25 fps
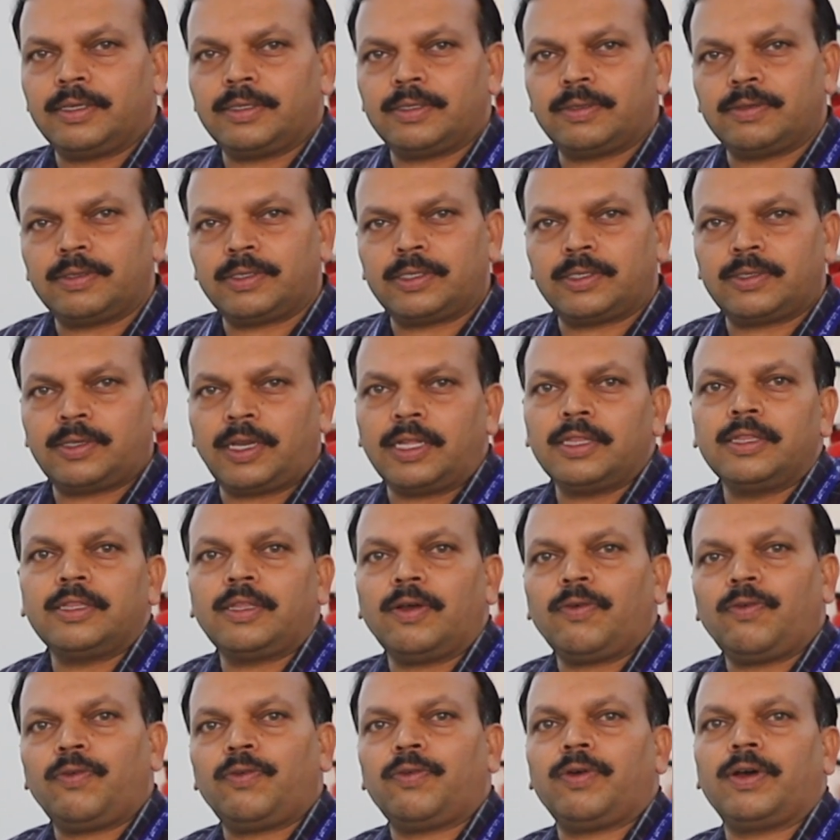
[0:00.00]
strength
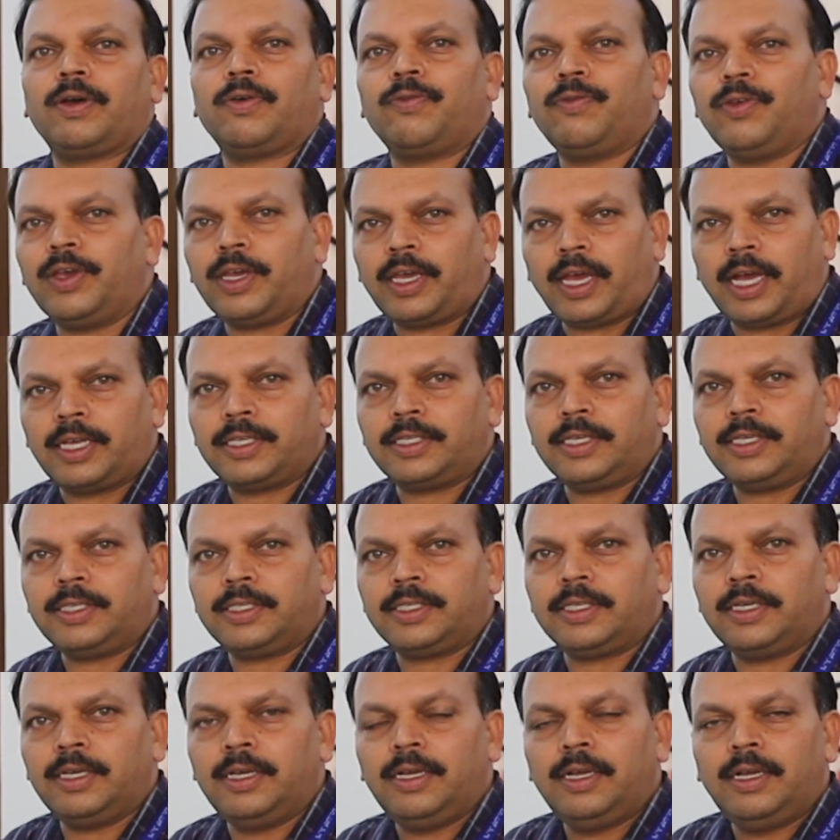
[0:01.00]
of weak
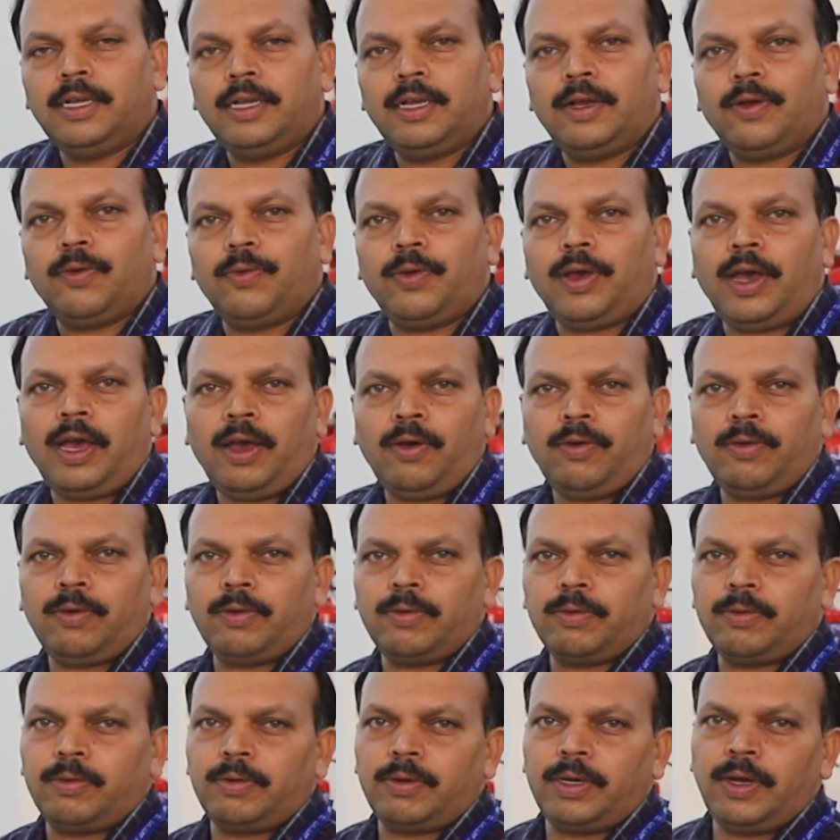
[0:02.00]
acids. We have